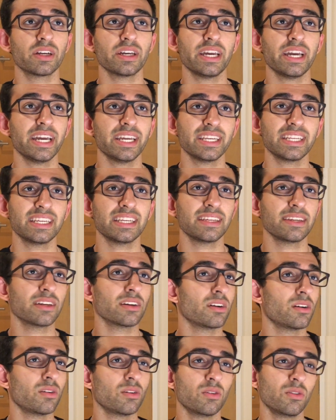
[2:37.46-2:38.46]
any
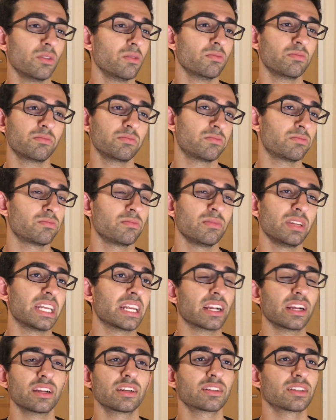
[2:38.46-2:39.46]
or
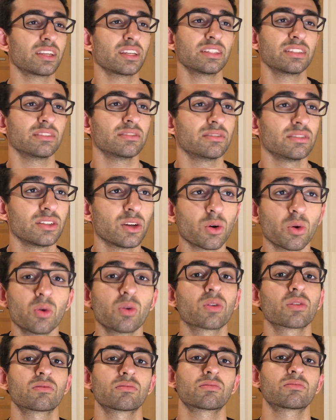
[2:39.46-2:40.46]
little to
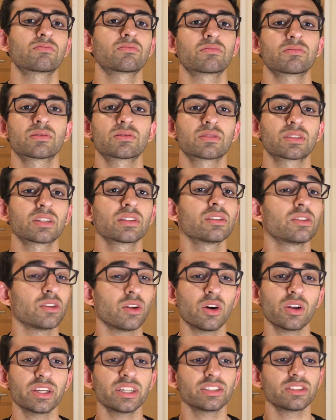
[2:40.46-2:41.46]
no
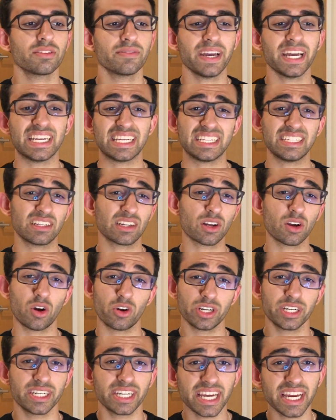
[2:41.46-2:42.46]
knowledge of any
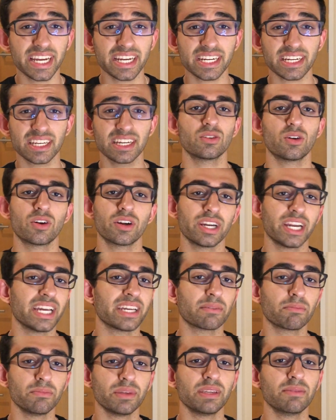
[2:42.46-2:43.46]
content. It's not
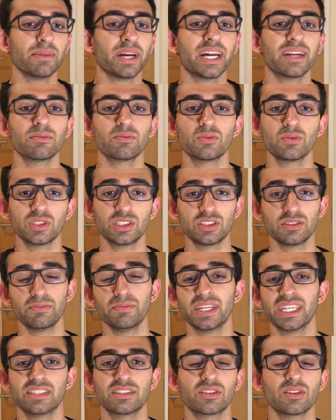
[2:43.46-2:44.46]
like BMAT, which is
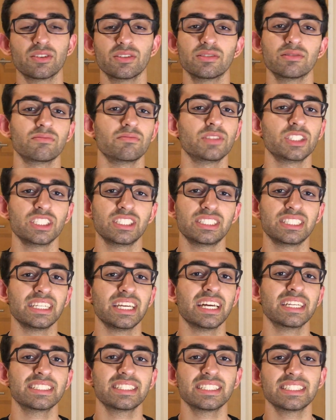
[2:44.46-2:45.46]
based on
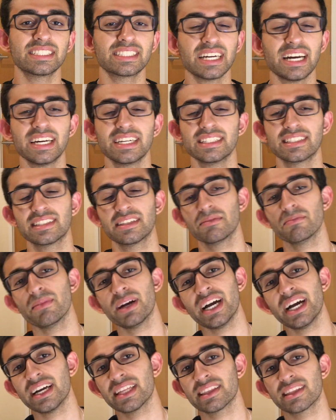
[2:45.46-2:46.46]
GCSE science and
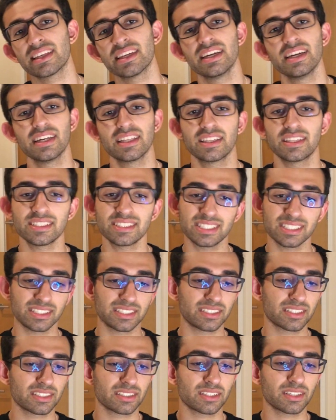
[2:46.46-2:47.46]
math. This
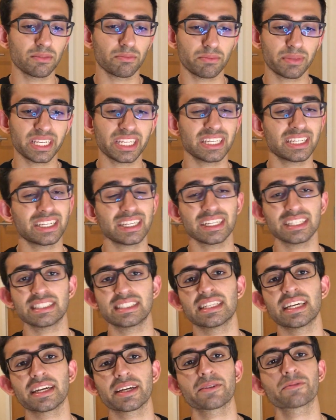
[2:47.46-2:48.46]
is complete
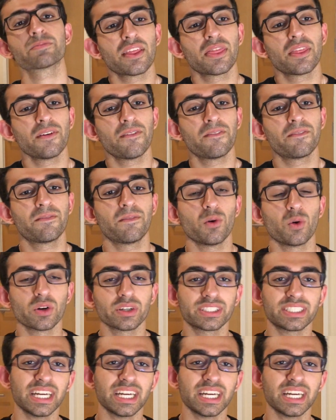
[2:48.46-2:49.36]
reasoning. The four